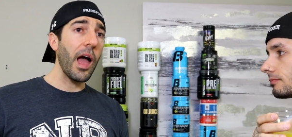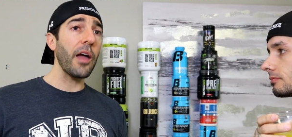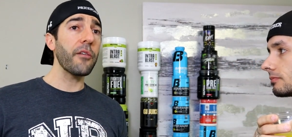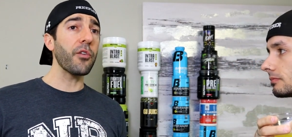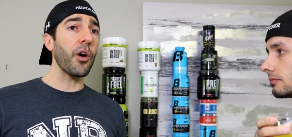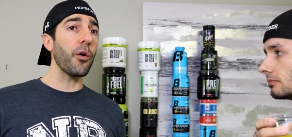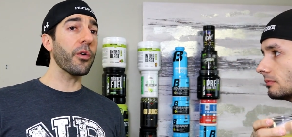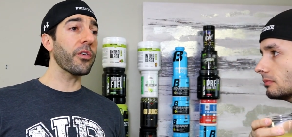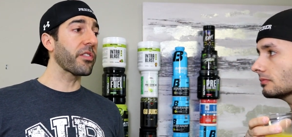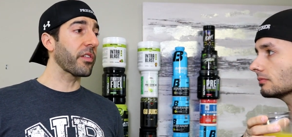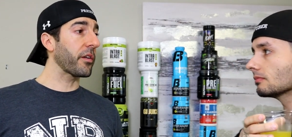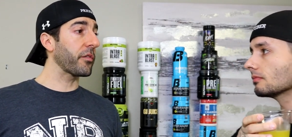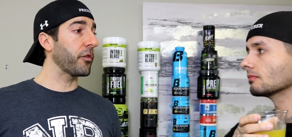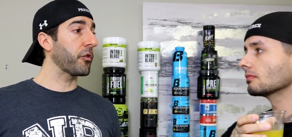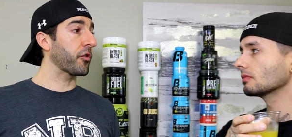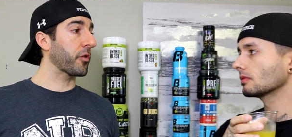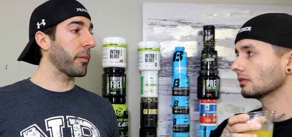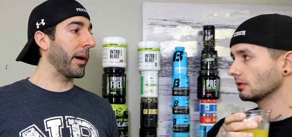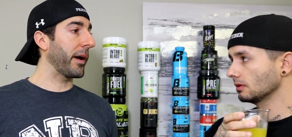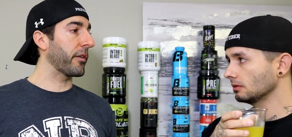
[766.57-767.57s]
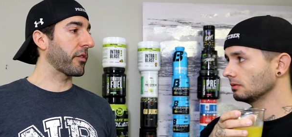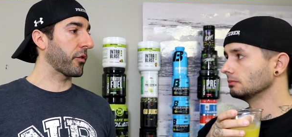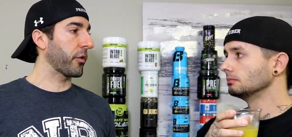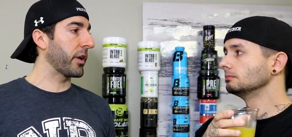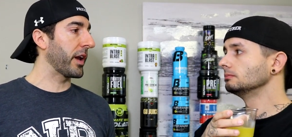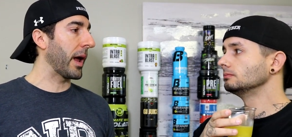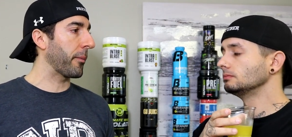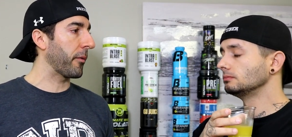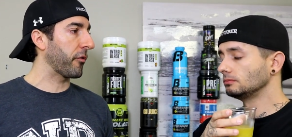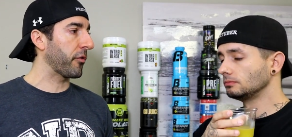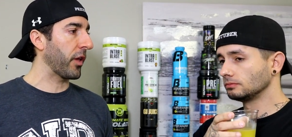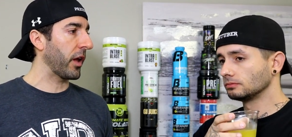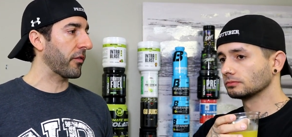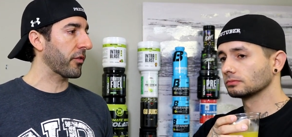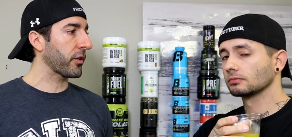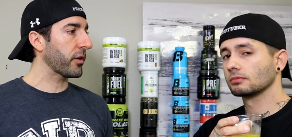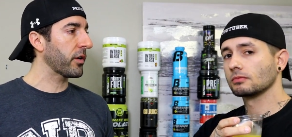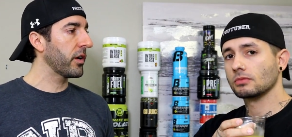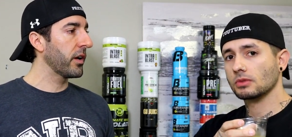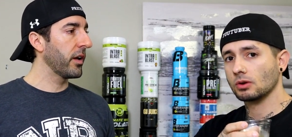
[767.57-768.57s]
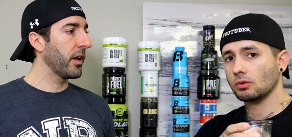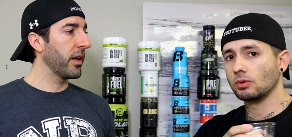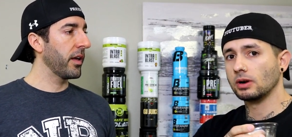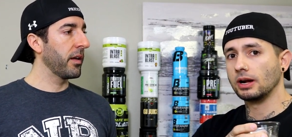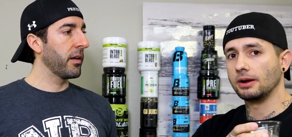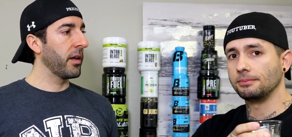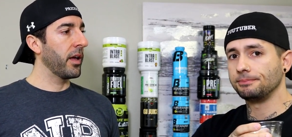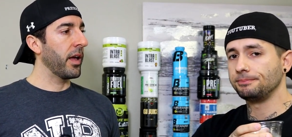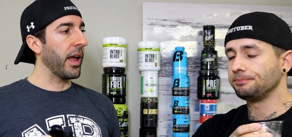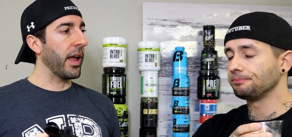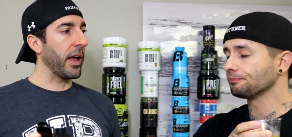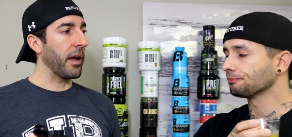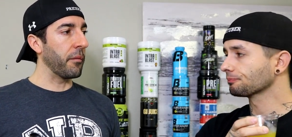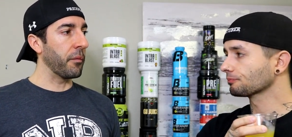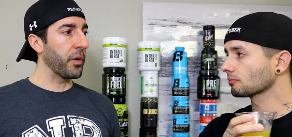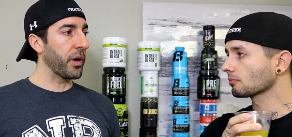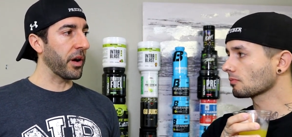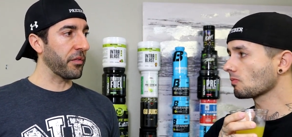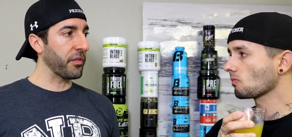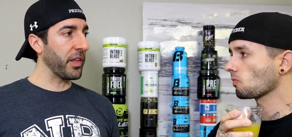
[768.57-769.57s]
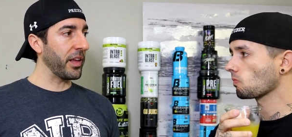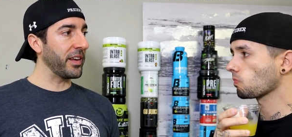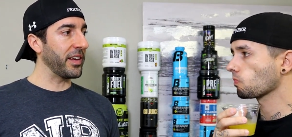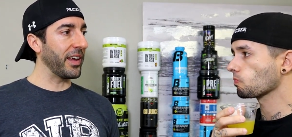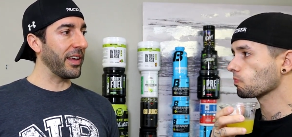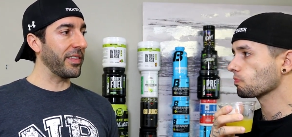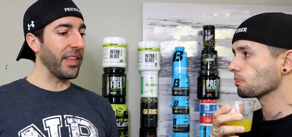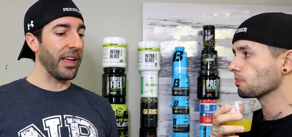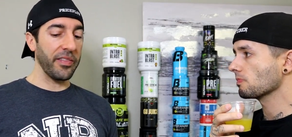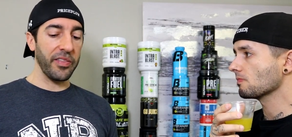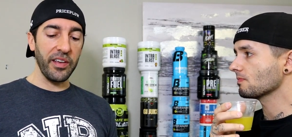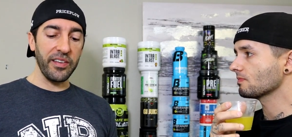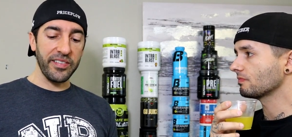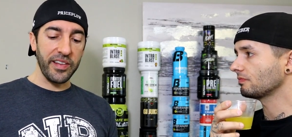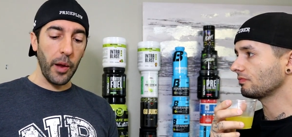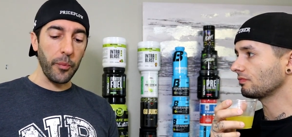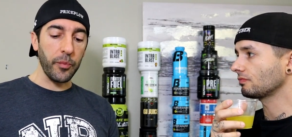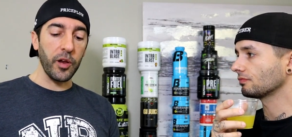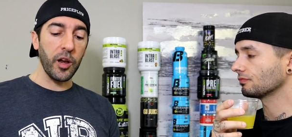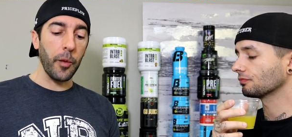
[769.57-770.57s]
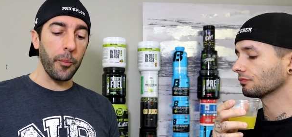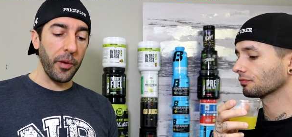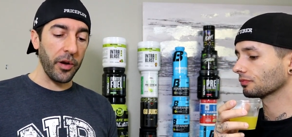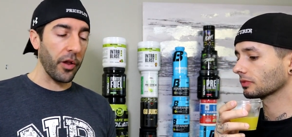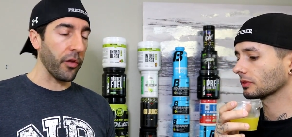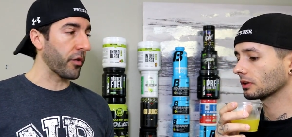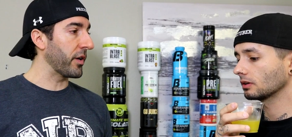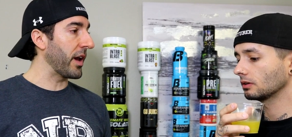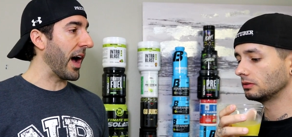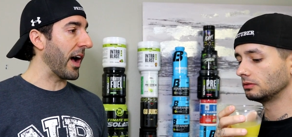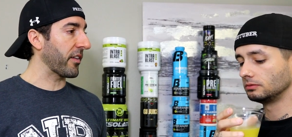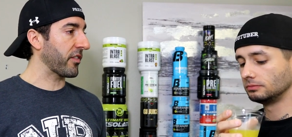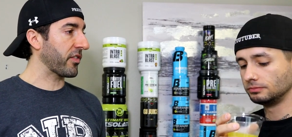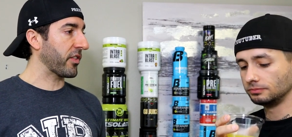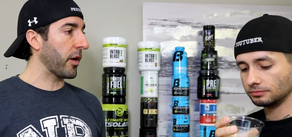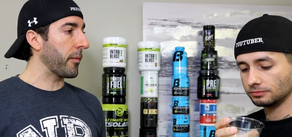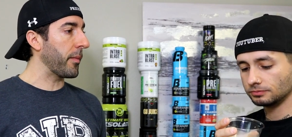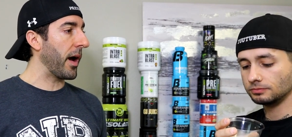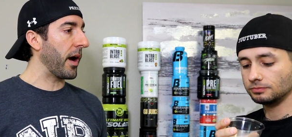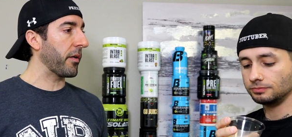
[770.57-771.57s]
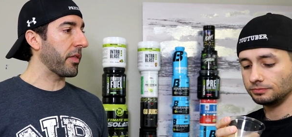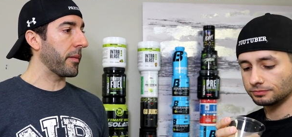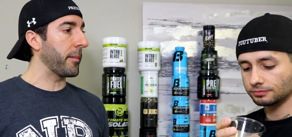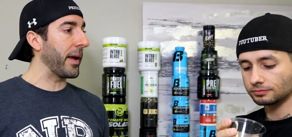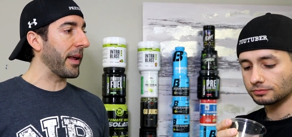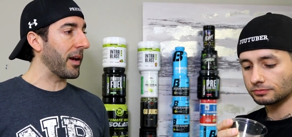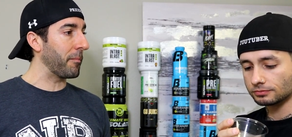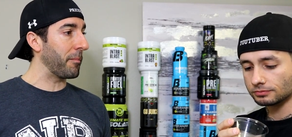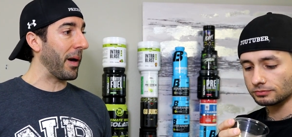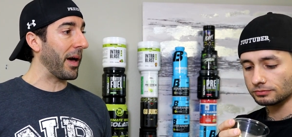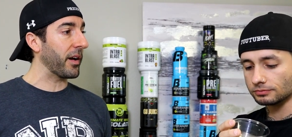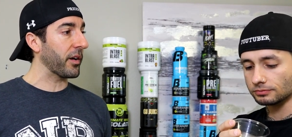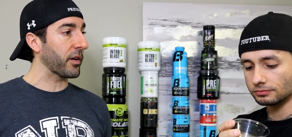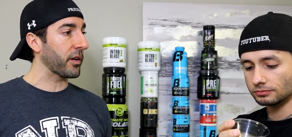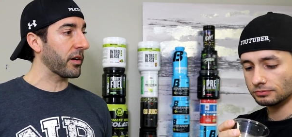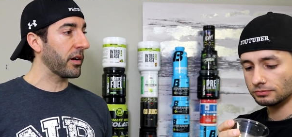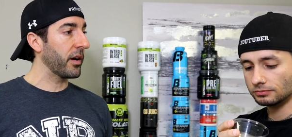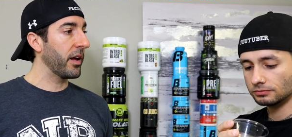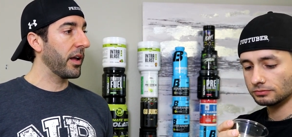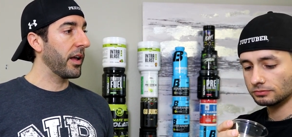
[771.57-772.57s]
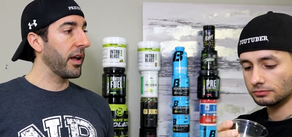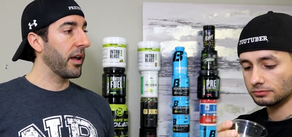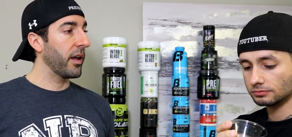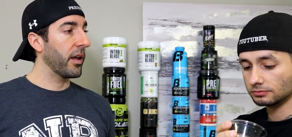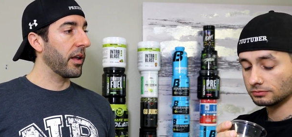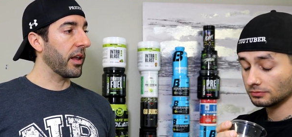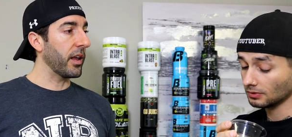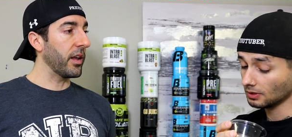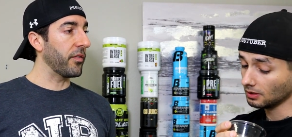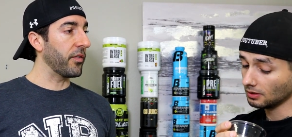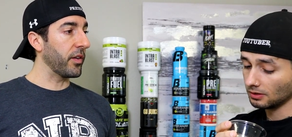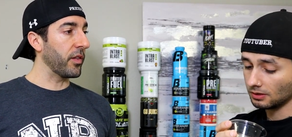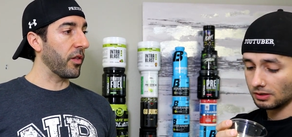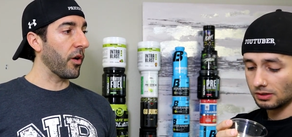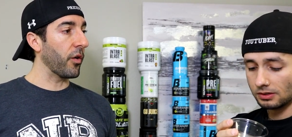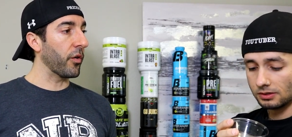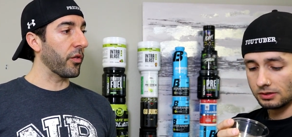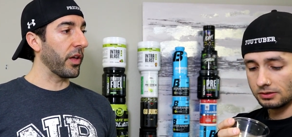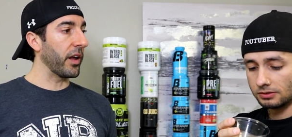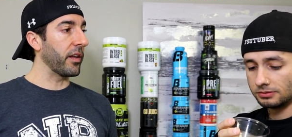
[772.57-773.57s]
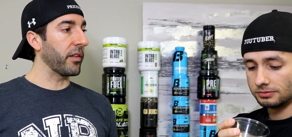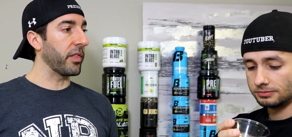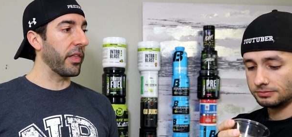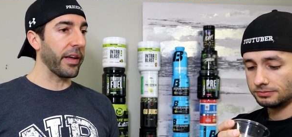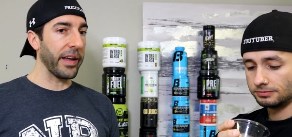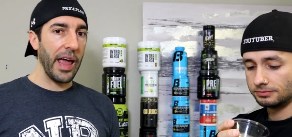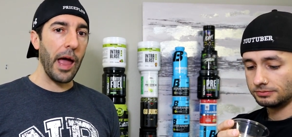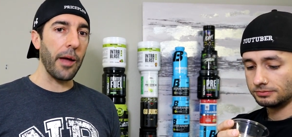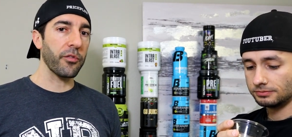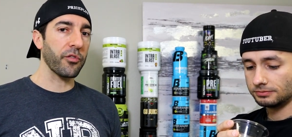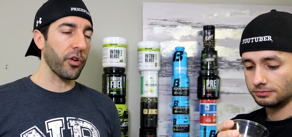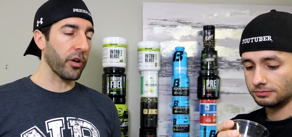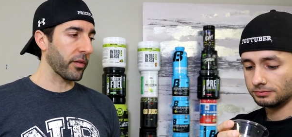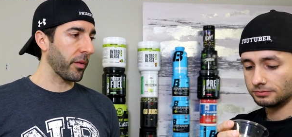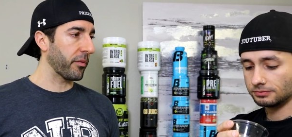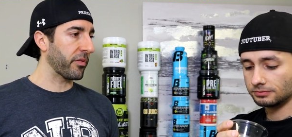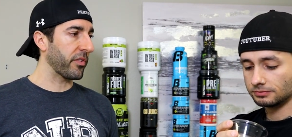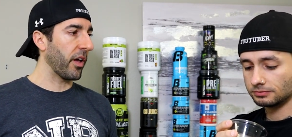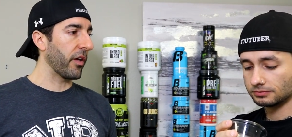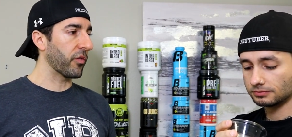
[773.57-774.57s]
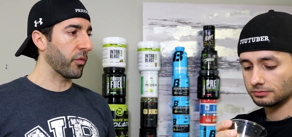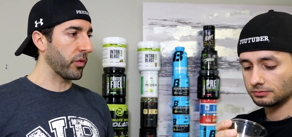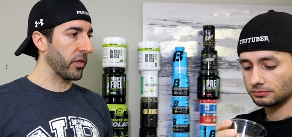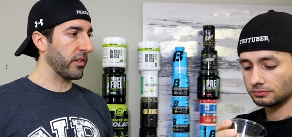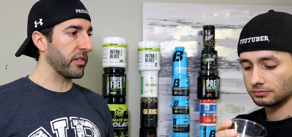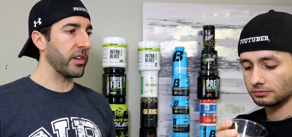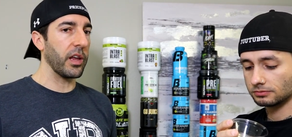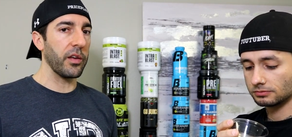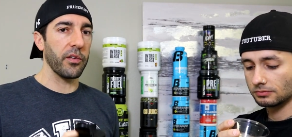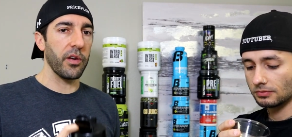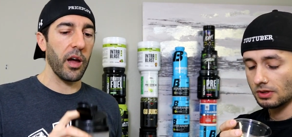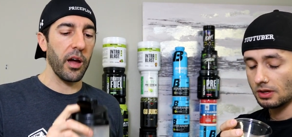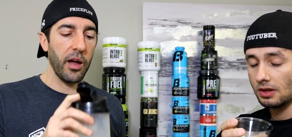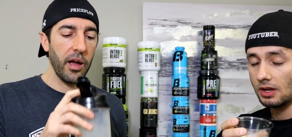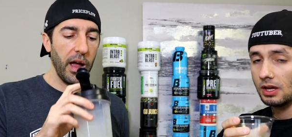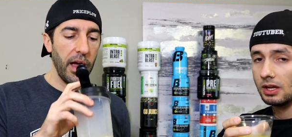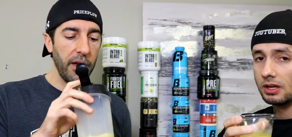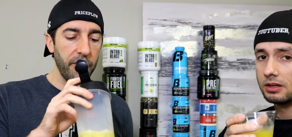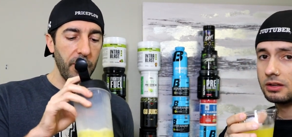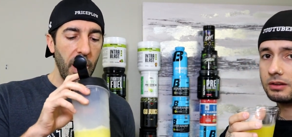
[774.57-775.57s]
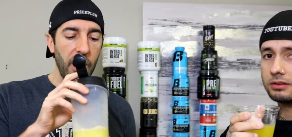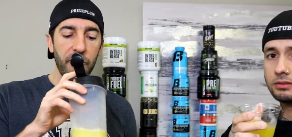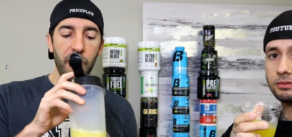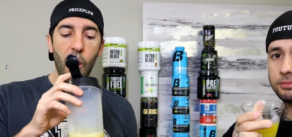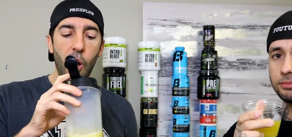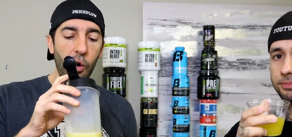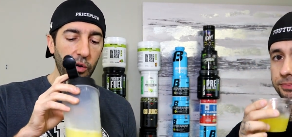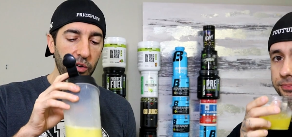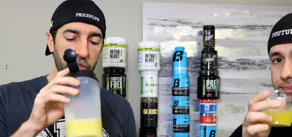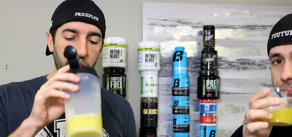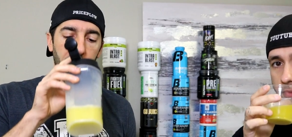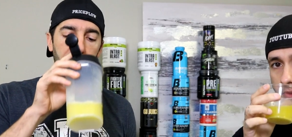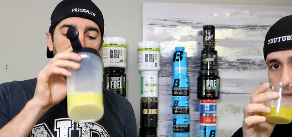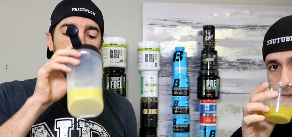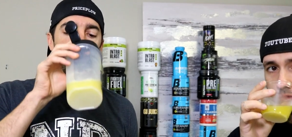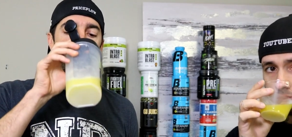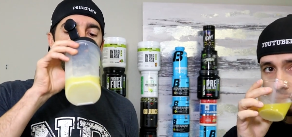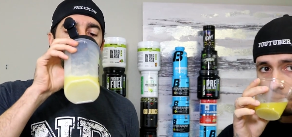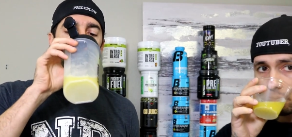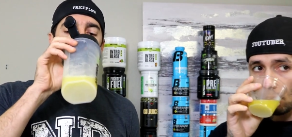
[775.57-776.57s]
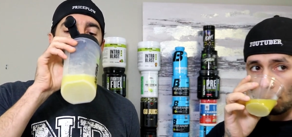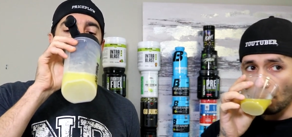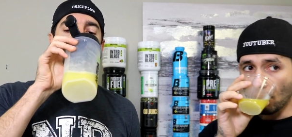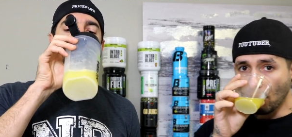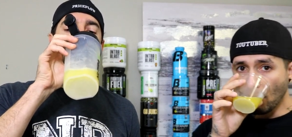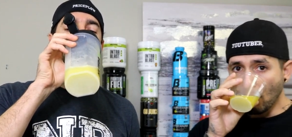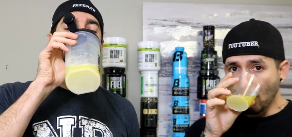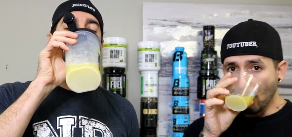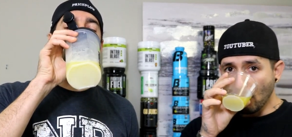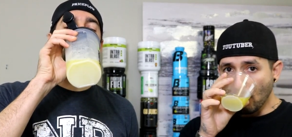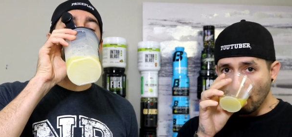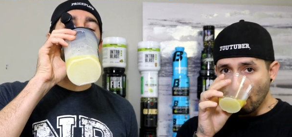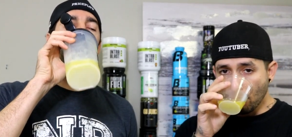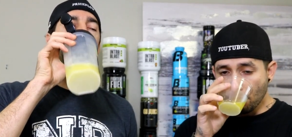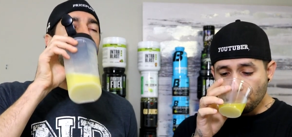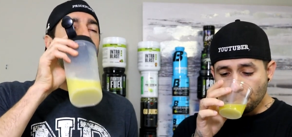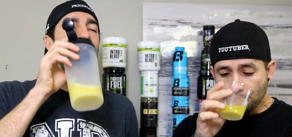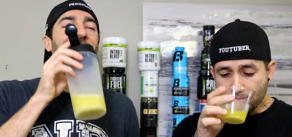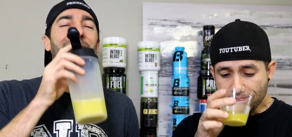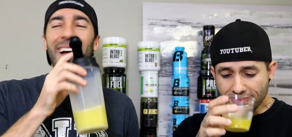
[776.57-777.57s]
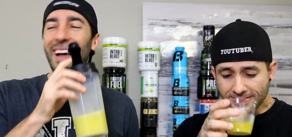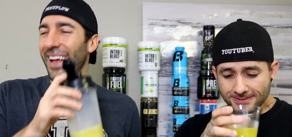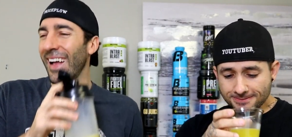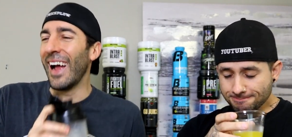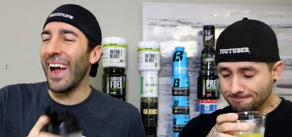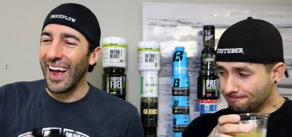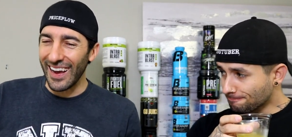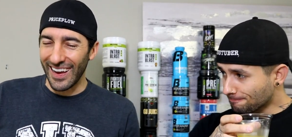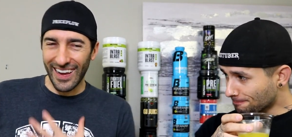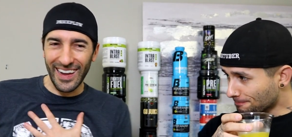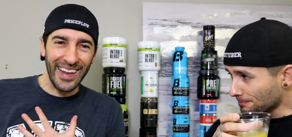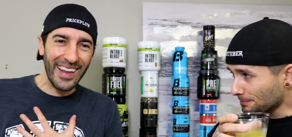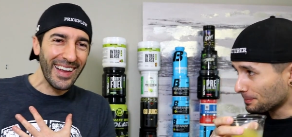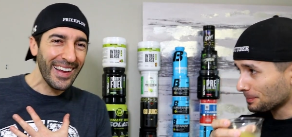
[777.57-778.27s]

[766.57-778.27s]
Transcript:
Speaker 1: I've always loved NutriBio's green apple flavor. Right. And whatever they did, they stepped it up another notch. Somehow they made it better, even though they like hamstrung themselves with the stevia. I've, I've always loved their green apple.